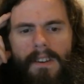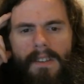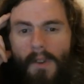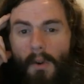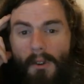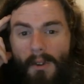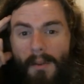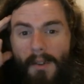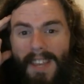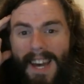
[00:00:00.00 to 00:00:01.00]
If you agree
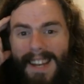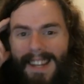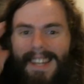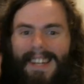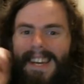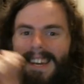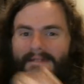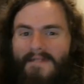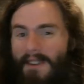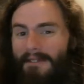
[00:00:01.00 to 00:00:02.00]
with that,
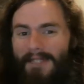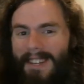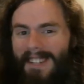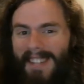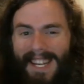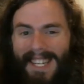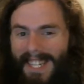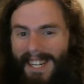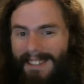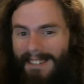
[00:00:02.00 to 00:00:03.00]
feel free to like,
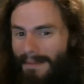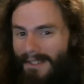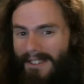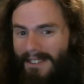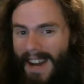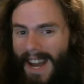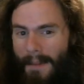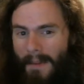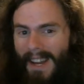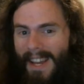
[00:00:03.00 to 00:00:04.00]
share,
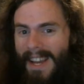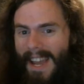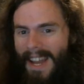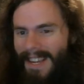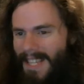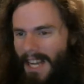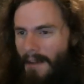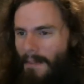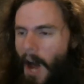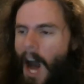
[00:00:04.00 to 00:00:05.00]
subscribe, and
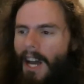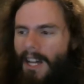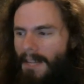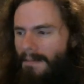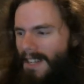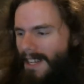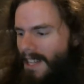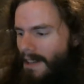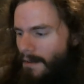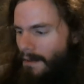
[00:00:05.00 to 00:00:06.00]
uh,
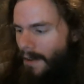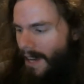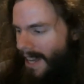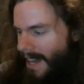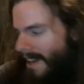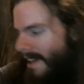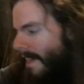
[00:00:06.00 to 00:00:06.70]
apocalyptically fucking